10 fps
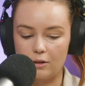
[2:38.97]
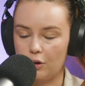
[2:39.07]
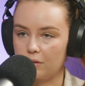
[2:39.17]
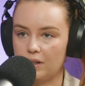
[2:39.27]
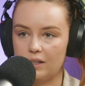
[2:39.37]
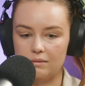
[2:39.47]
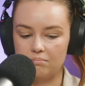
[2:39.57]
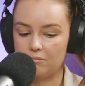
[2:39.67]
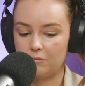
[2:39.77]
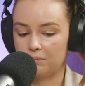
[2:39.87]
over
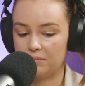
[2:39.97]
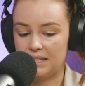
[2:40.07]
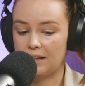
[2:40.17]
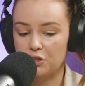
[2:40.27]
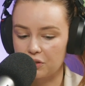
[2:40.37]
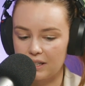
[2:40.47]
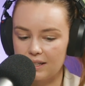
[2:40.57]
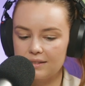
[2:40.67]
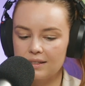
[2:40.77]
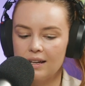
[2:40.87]

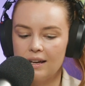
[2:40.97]
centuries.